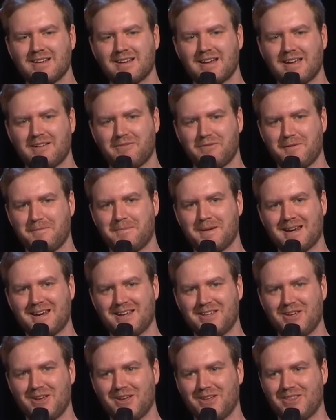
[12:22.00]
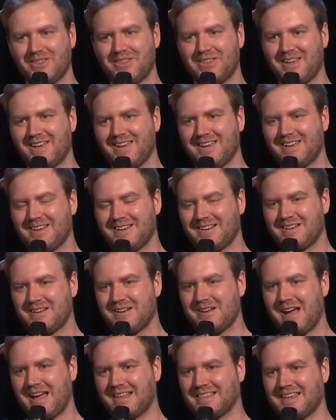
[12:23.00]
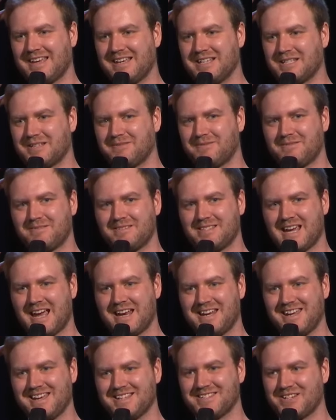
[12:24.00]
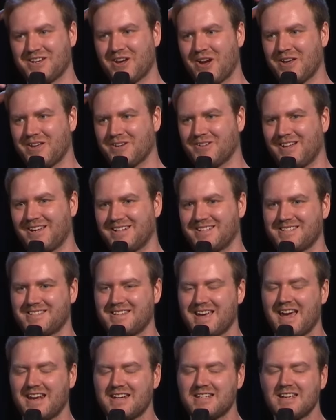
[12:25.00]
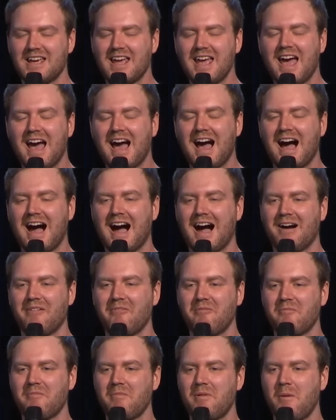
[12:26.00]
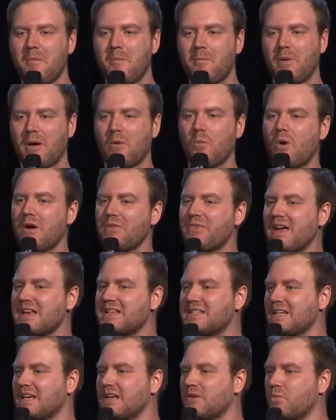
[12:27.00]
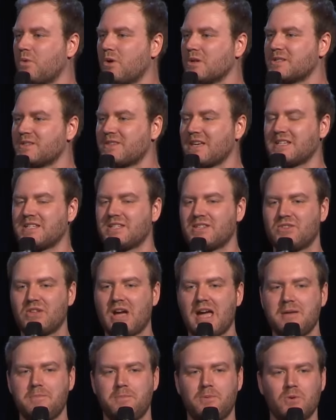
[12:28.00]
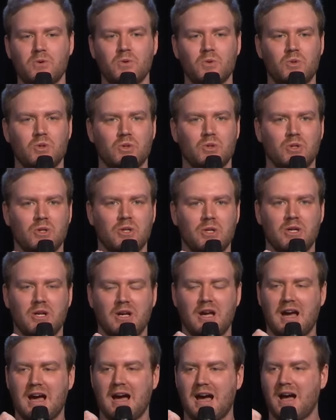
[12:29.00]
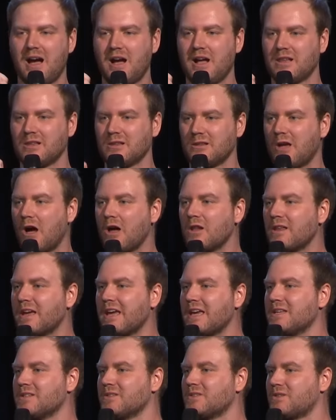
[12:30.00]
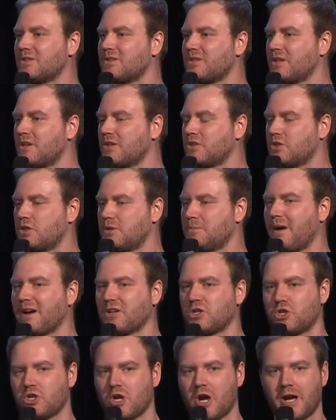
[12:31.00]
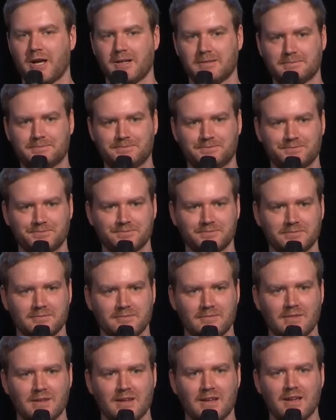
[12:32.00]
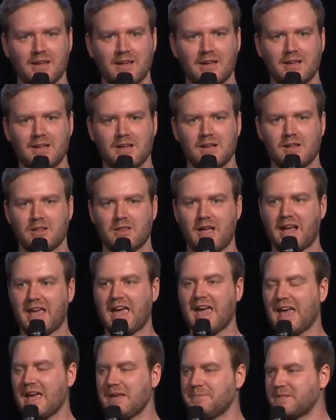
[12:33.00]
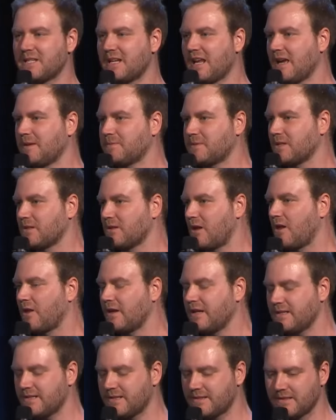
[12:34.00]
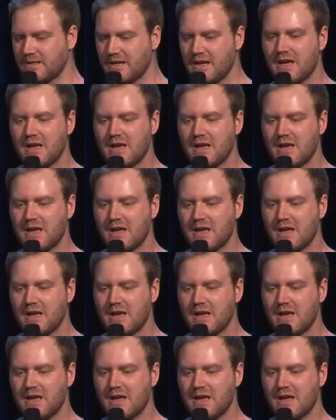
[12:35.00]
If you've been in youth at least 10 years ago, you'll understand. But what they did was they stapled lollies to my shirt. Like heaps and heaps of lollies.